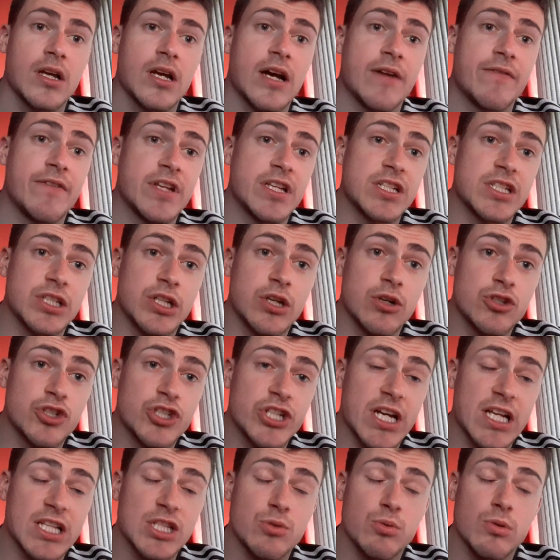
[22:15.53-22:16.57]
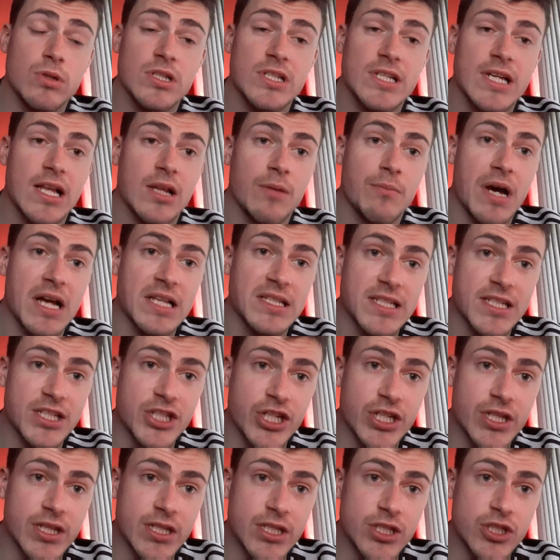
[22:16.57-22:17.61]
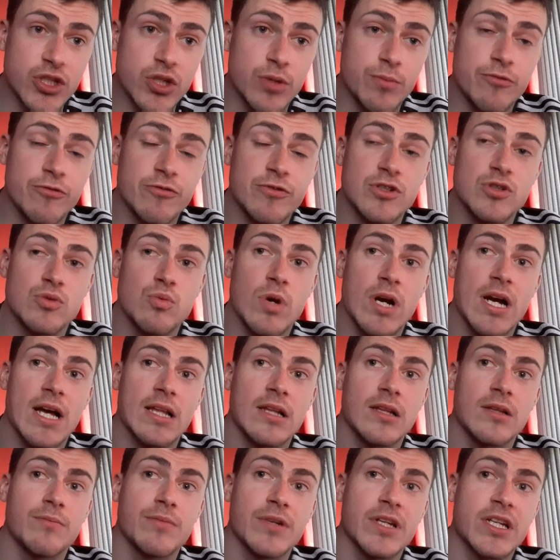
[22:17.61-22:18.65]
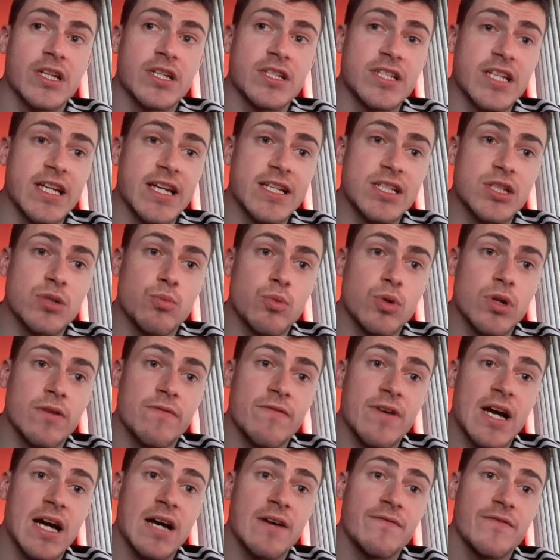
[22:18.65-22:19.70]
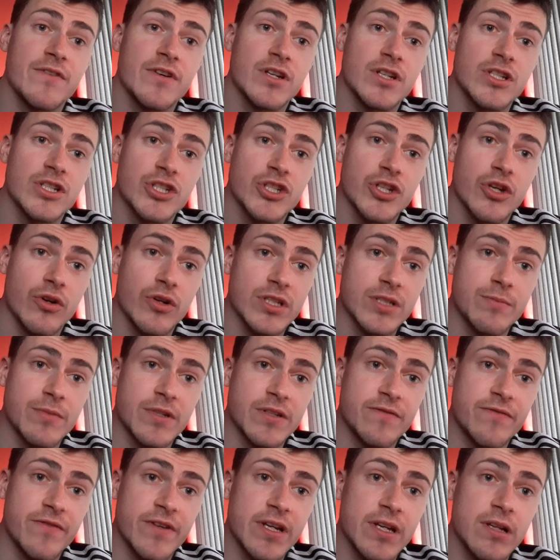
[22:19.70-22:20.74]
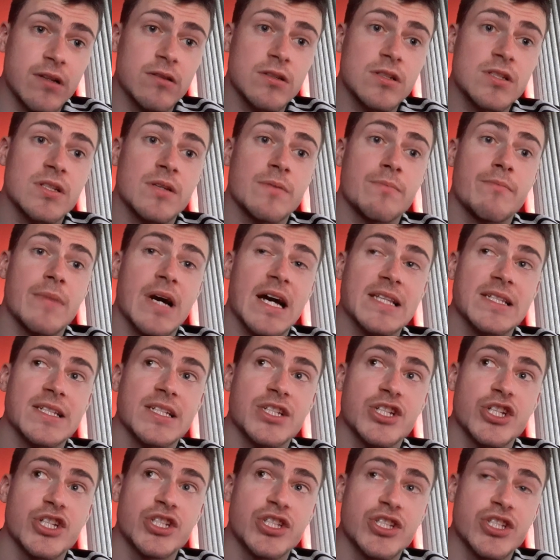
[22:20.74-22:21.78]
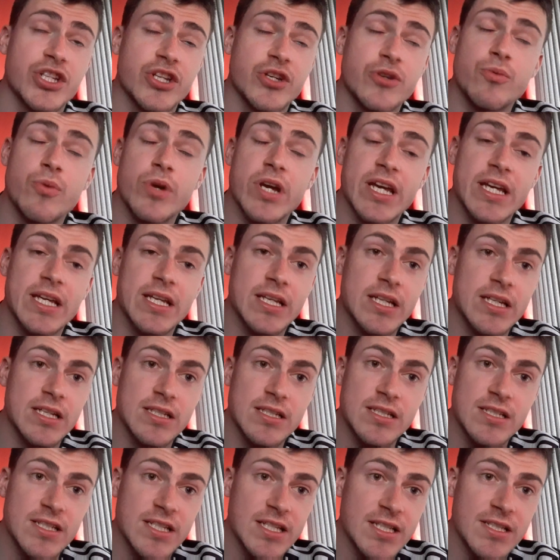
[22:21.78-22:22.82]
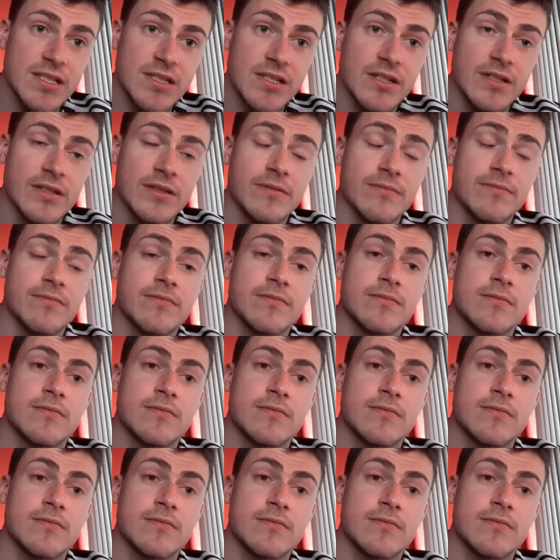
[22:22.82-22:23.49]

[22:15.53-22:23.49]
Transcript: I think there's a good chance we'll sell Matic in the summer as well because he isn't one of our first choice midfielders and Matic is too inconsistent.